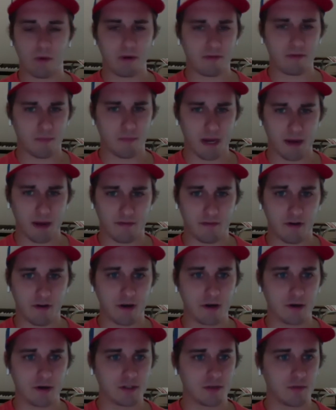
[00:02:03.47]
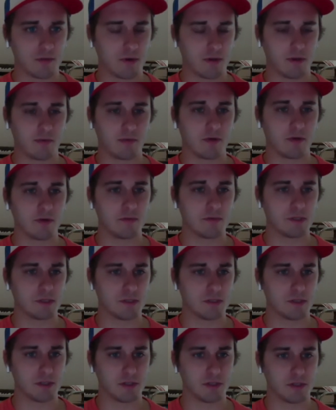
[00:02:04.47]
One of them had a fire, so one of the rooms
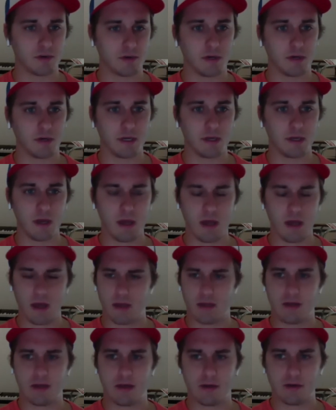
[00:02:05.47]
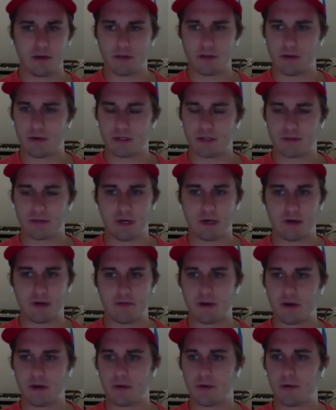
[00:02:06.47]
is destroyed. The other two are just very,
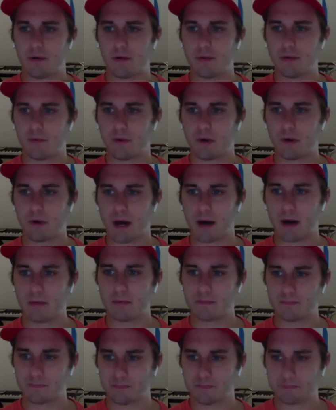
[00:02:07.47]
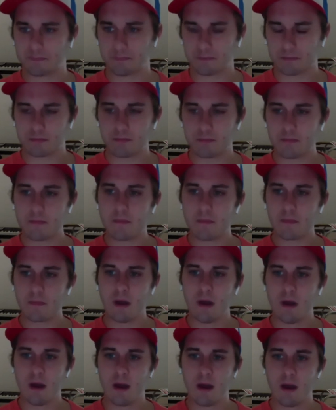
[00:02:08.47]
very old and worn out.
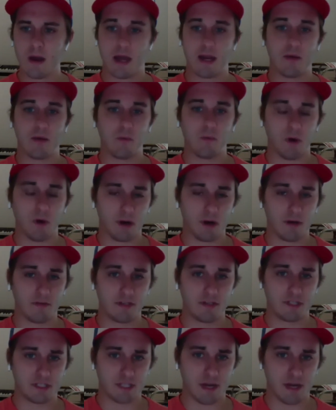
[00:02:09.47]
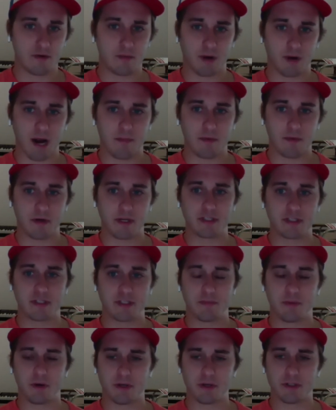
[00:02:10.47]
And then one of the seven properties,
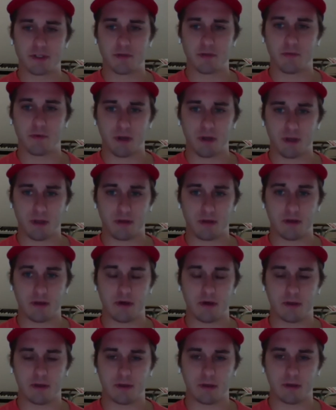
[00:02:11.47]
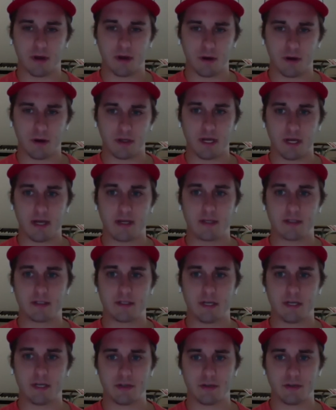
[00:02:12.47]
the person, one of the, the, the current tenants
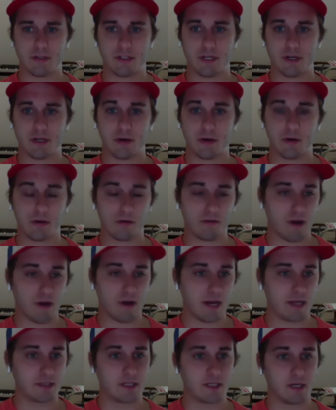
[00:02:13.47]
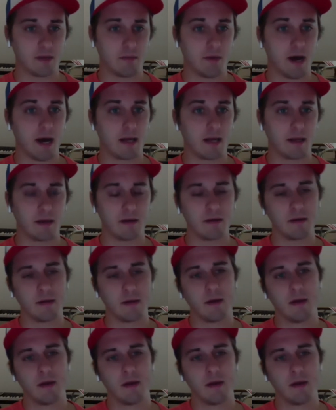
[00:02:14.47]
interested in owner financing and buying it.